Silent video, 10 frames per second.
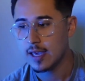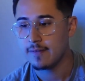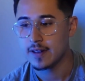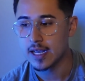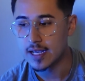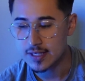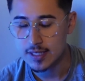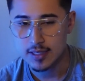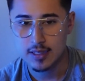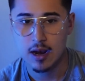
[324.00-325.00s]
doesn't,
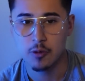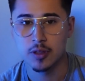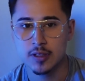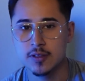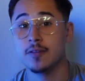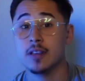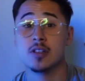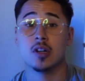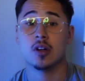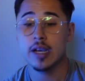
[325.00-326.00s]
I will look to fix your
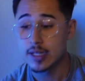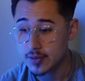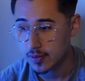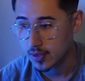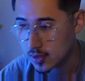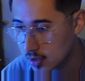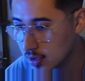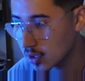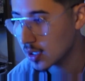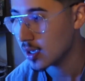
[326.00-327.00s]
creatives first.
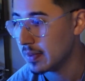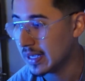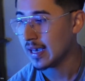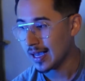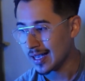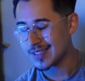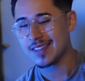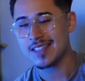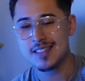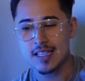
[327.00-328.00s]
Because in
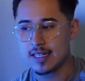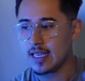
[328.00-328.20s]
this day and age